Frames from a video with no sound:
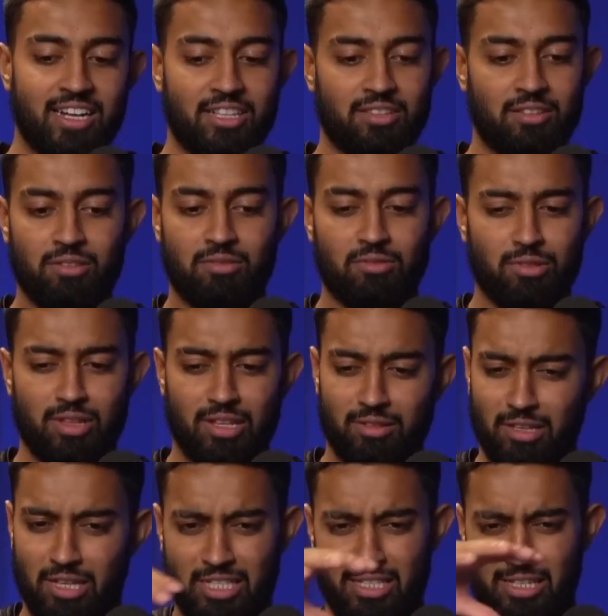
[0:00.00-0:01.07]
And
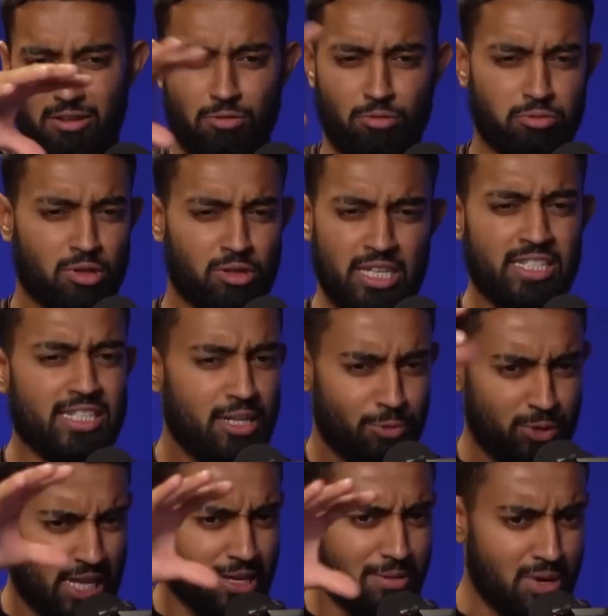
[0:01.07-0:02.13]
he said it
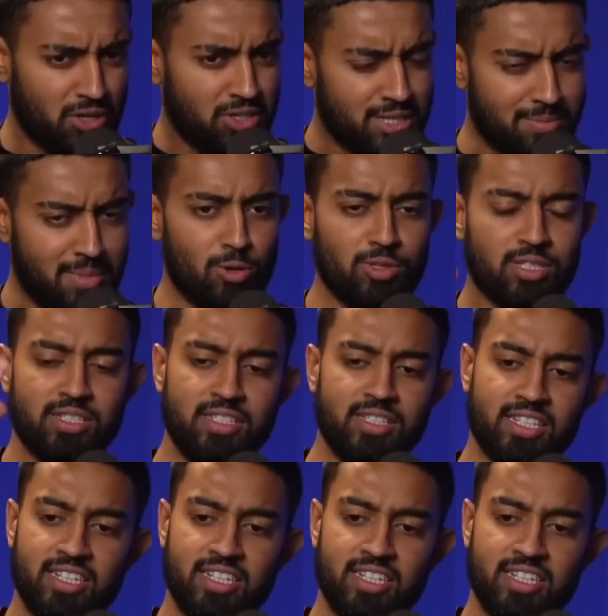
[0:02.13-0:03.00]
was like amongst the mountains.